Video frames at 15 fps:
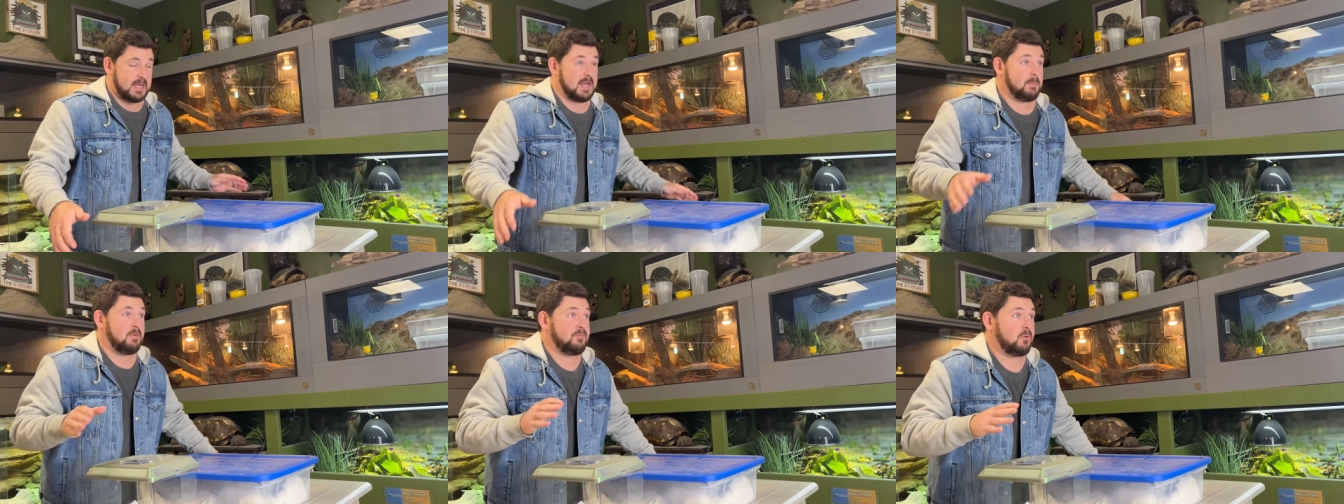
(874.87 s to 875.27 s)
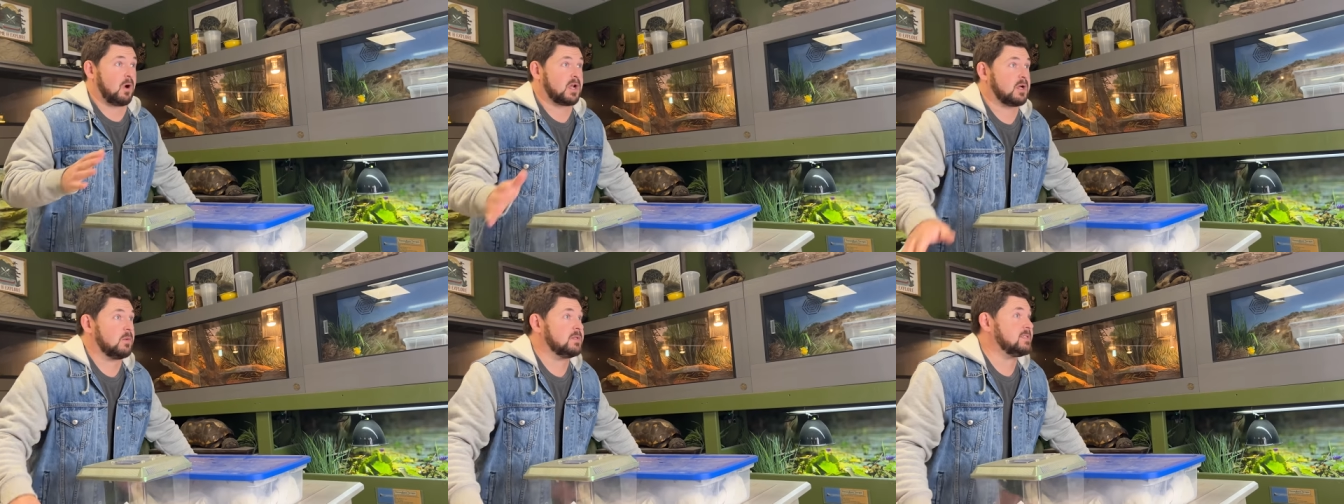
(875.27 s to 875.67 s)
Now, before I
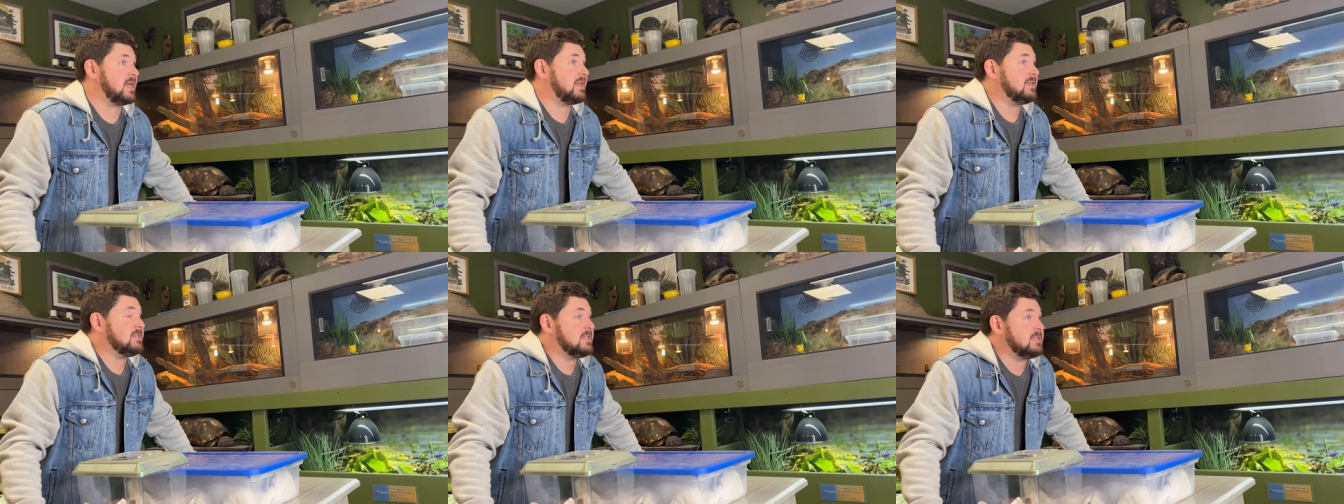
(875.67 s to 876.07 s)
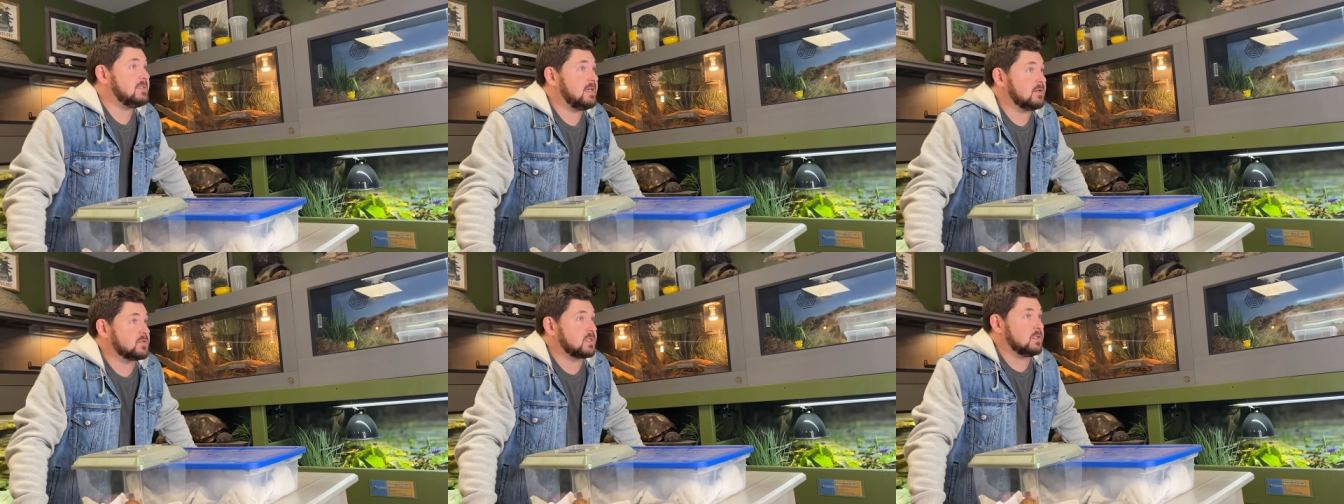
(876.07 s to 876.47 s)
go into any
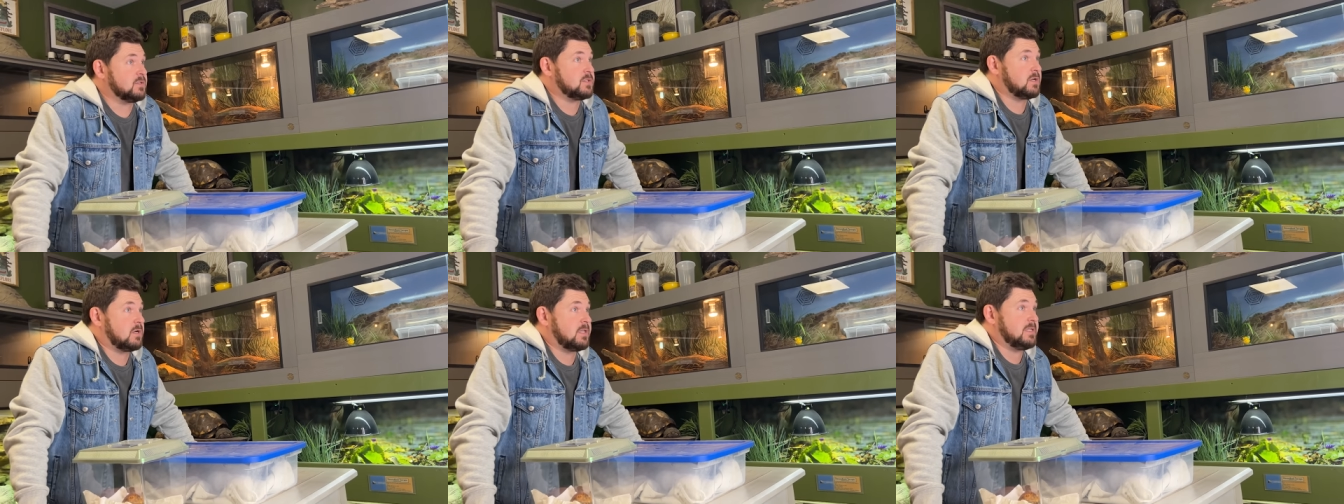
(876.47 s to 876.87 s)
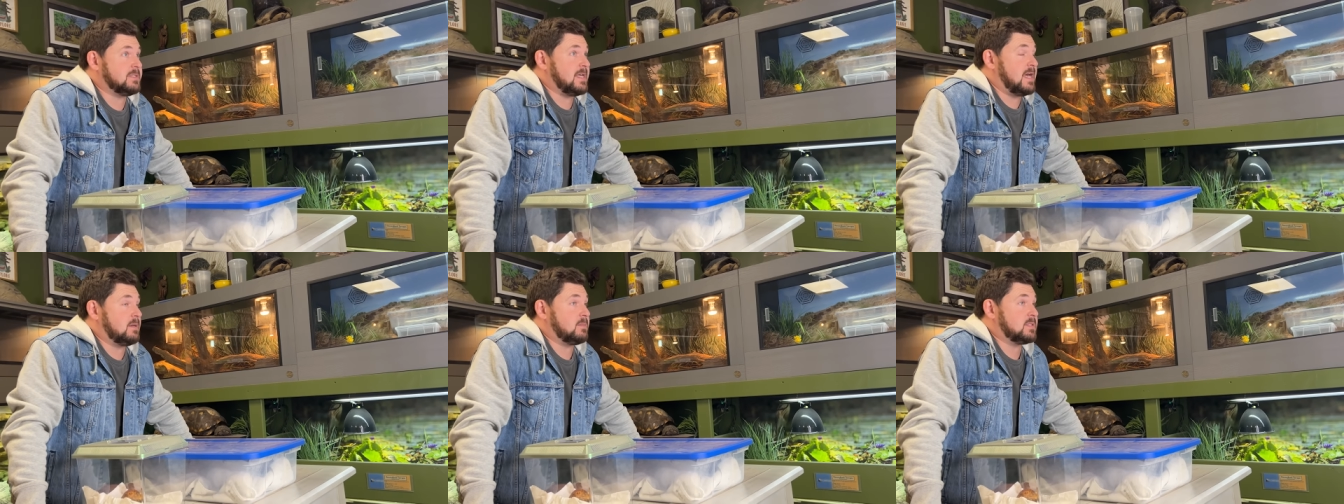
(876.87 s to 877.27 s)
details concerning these
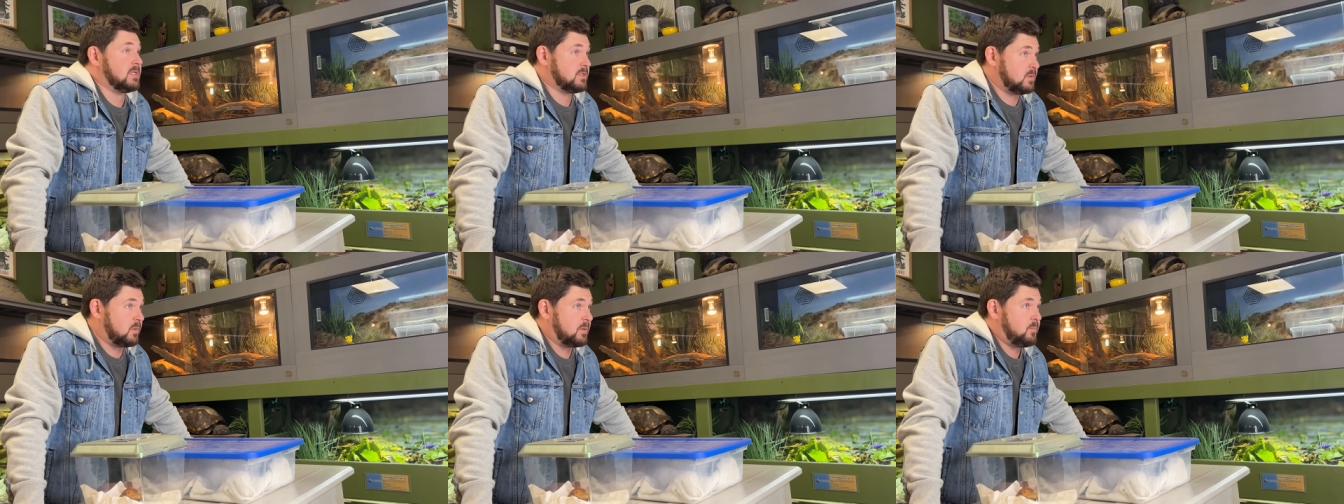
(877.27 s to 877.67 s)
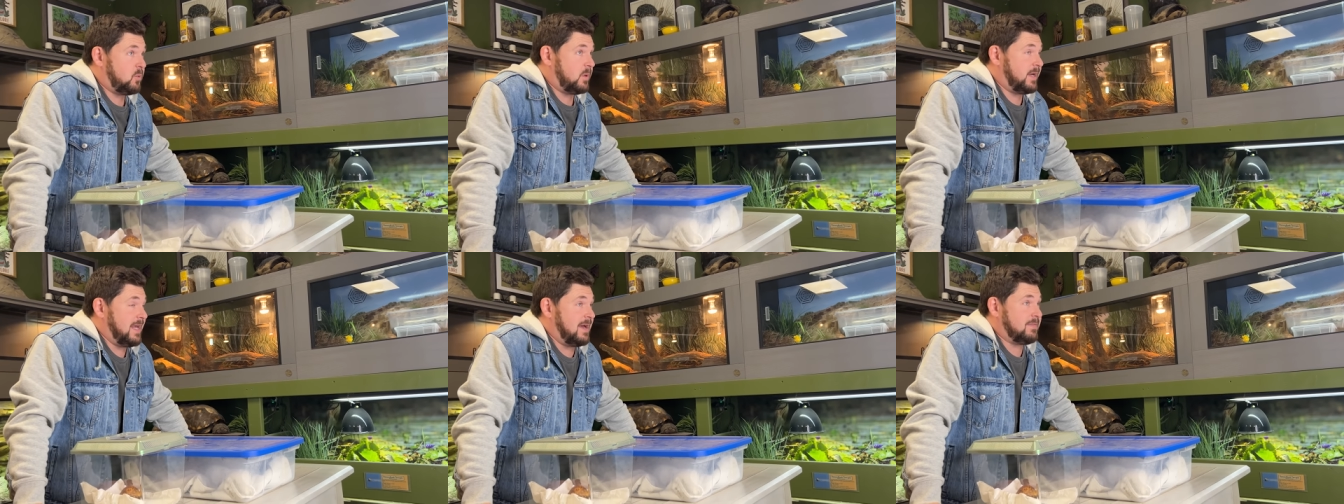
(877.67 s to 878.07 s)
animals, I do want to
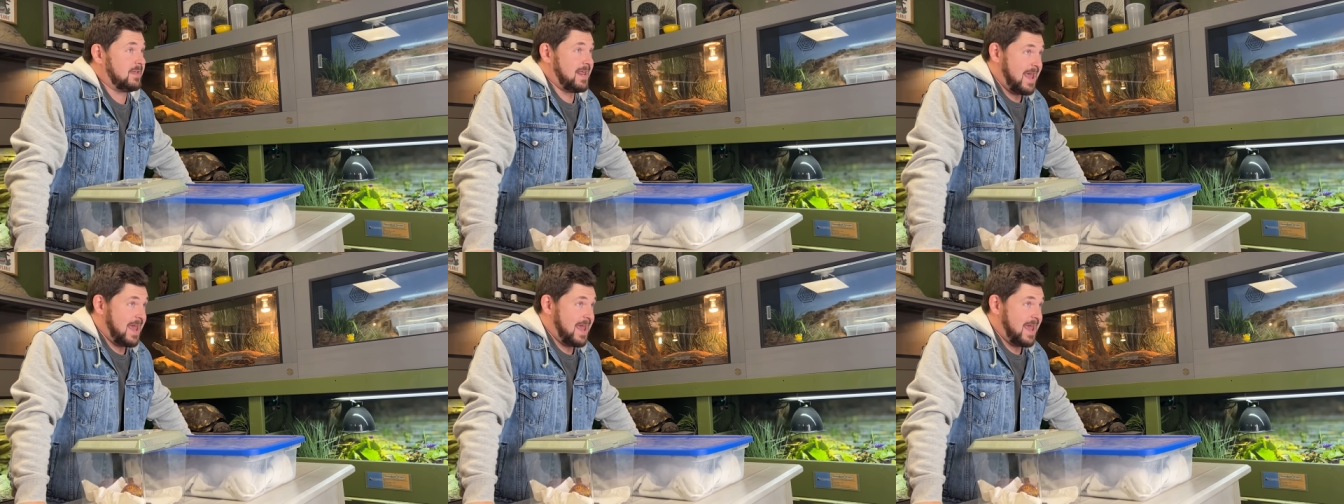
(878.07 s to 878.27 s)
point out that